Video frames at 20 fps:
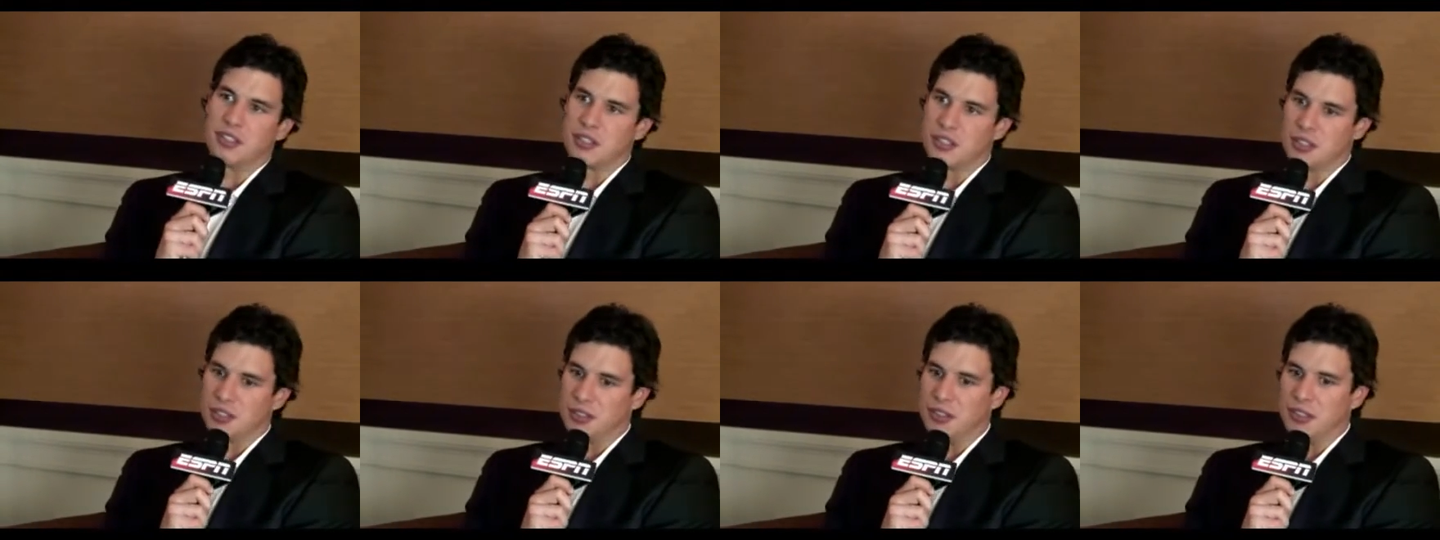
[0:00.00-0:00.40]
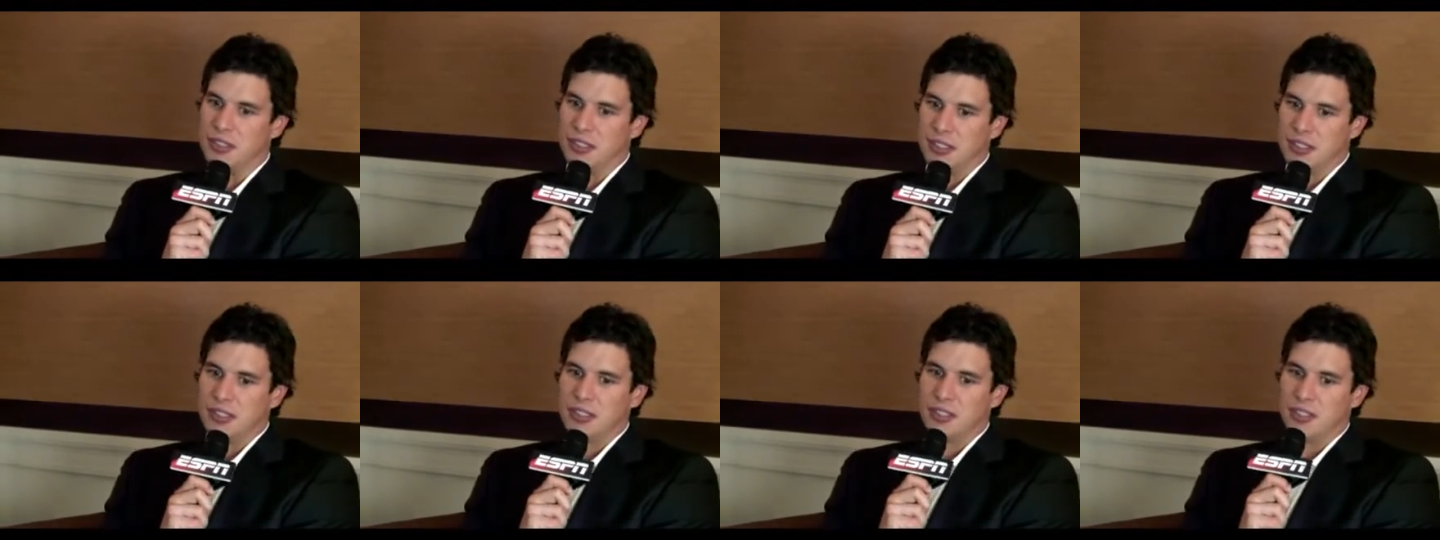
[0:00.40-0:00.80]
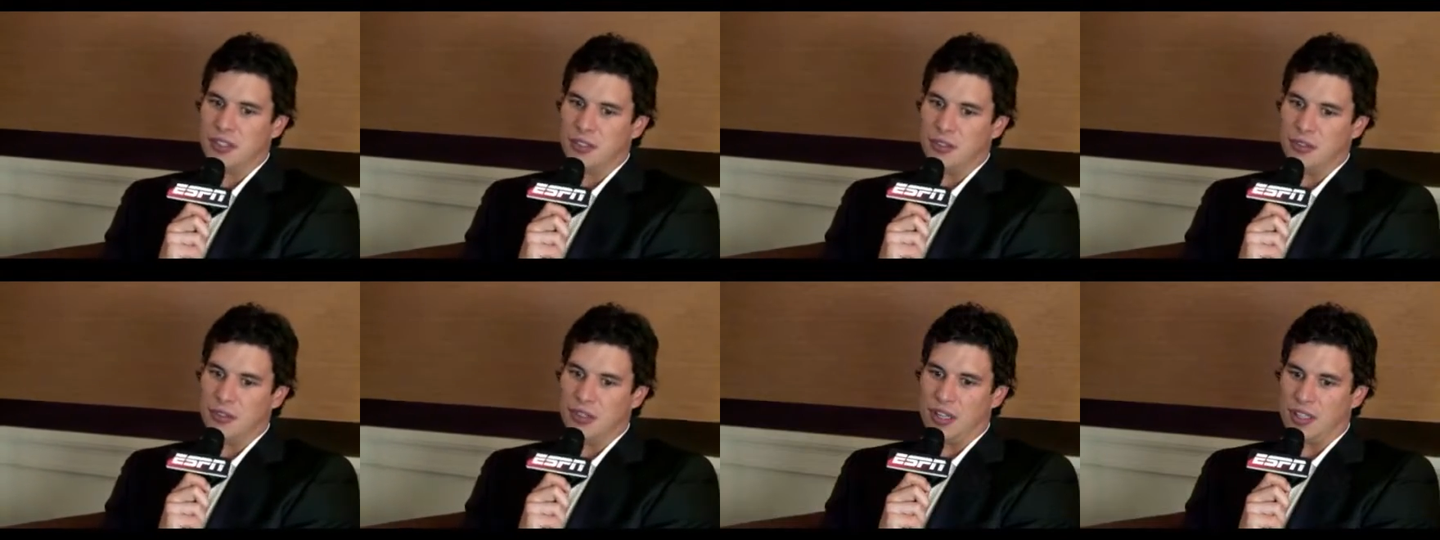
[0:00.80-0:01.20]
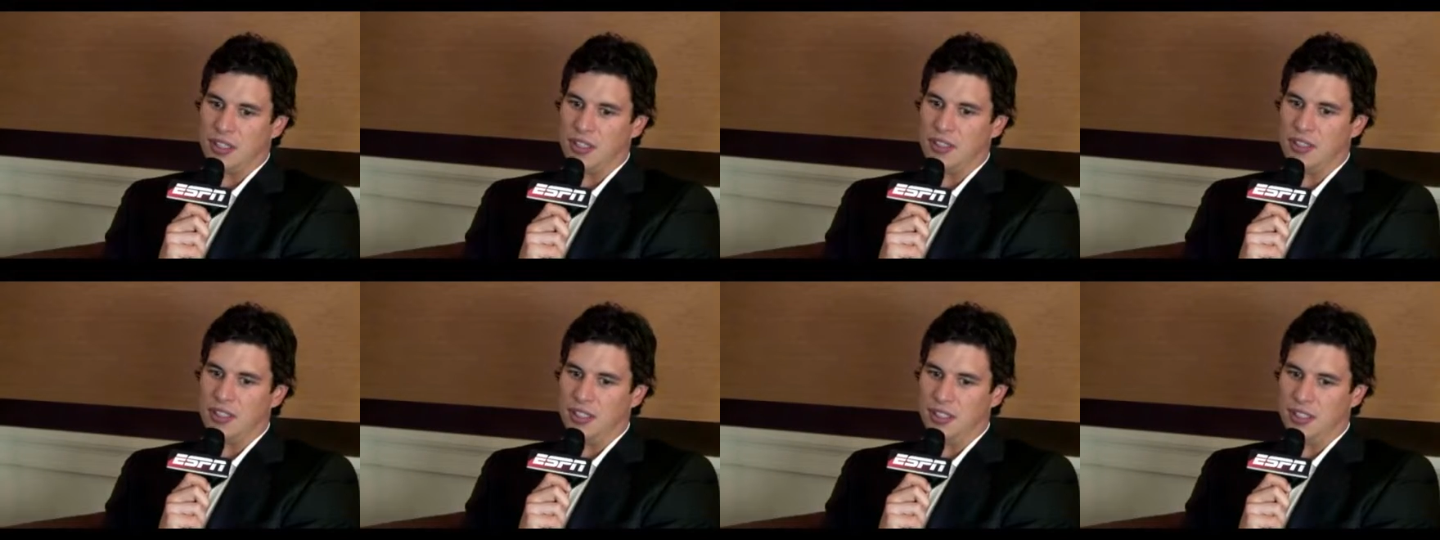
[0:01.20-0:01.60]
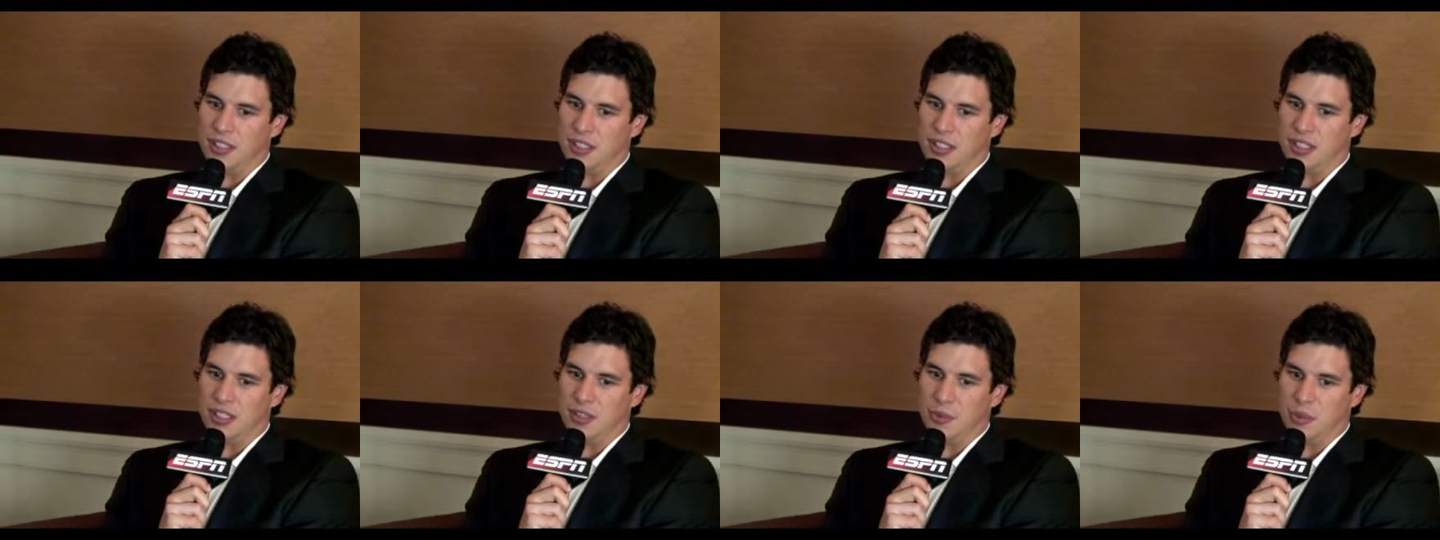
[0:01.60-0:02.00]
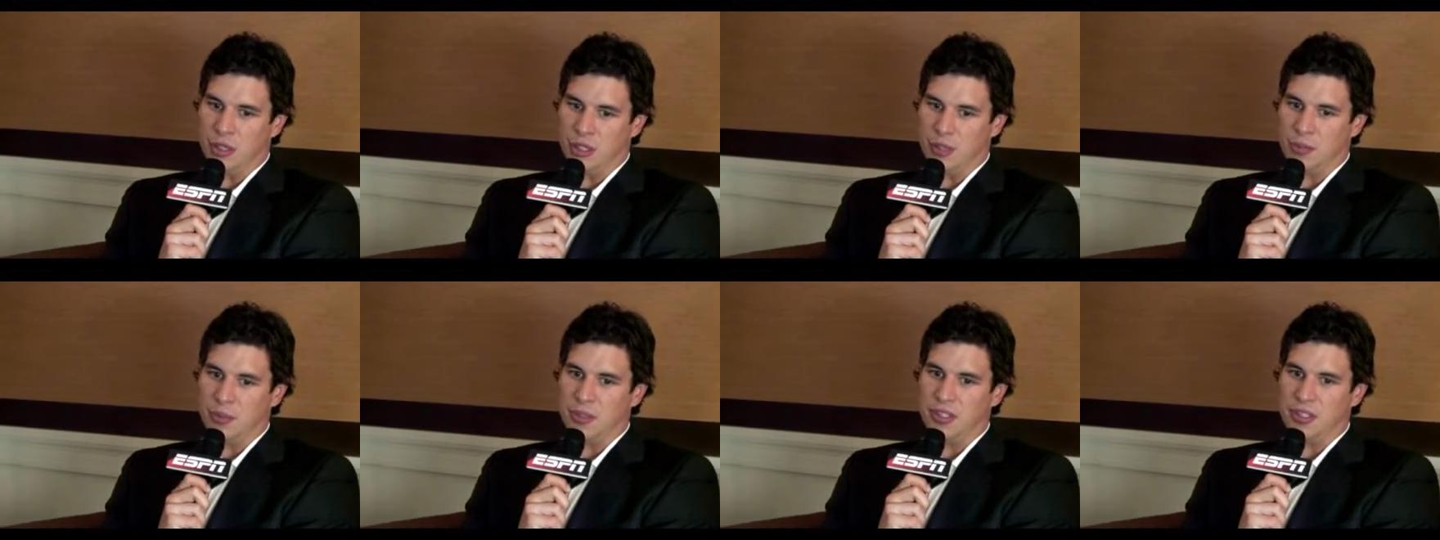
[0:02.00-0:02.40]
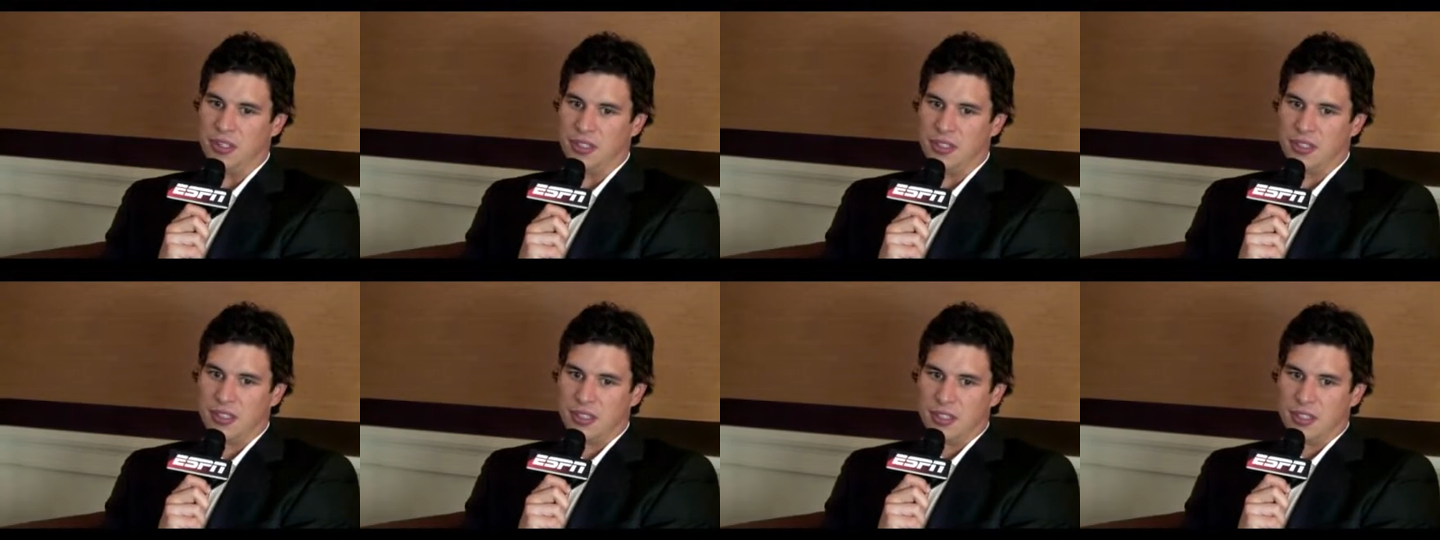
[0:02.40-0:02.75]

So luckily we were able to